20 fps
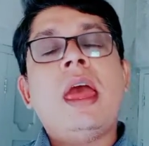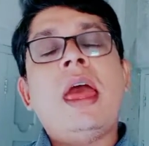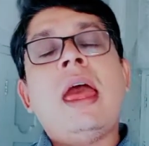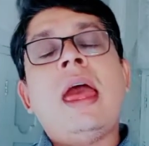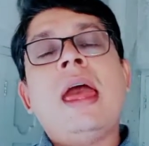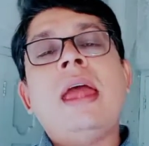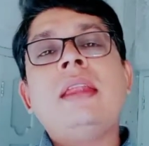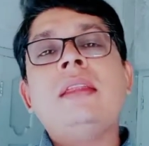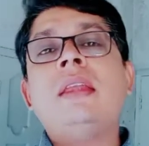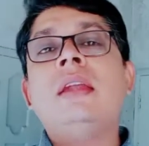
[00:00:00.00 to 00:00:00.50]

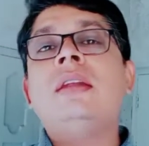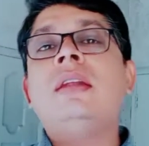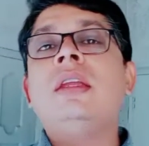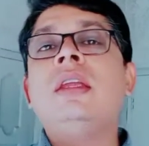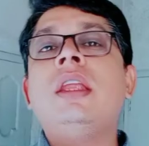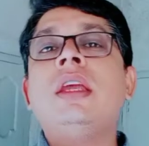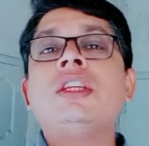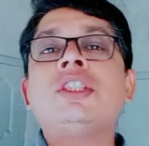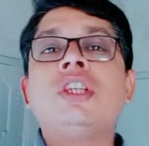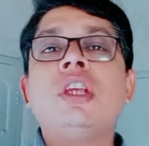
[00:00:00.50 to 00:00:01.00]
and the
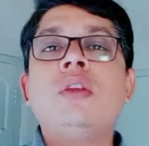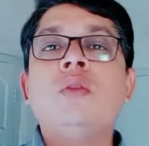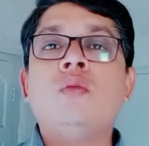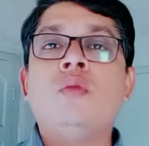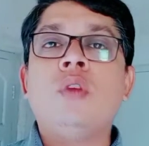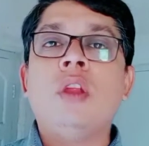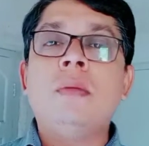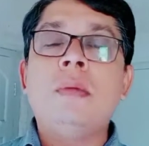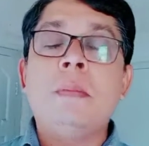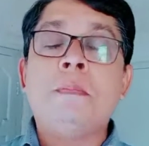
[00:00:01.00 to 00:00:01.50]

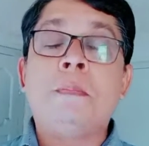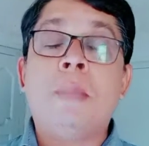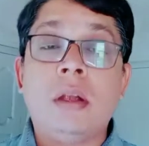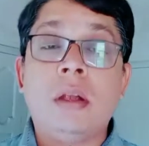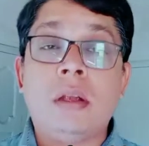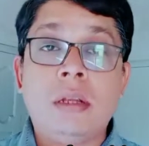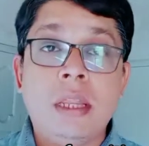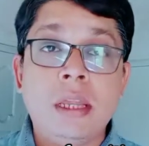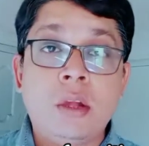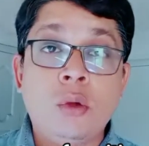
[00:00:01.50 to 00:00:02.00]
direction will be
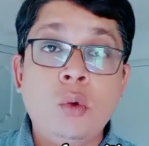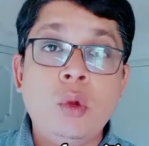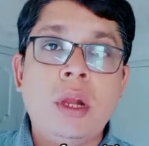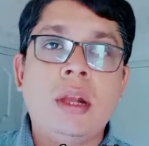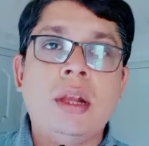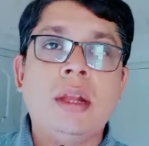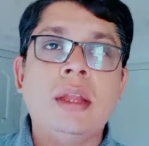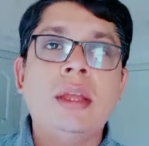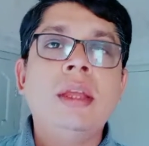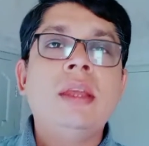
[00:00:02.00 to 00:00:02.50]

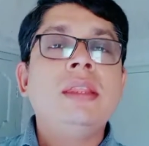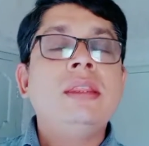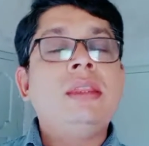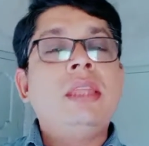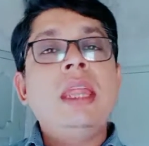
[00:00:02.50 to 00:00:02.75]
particular,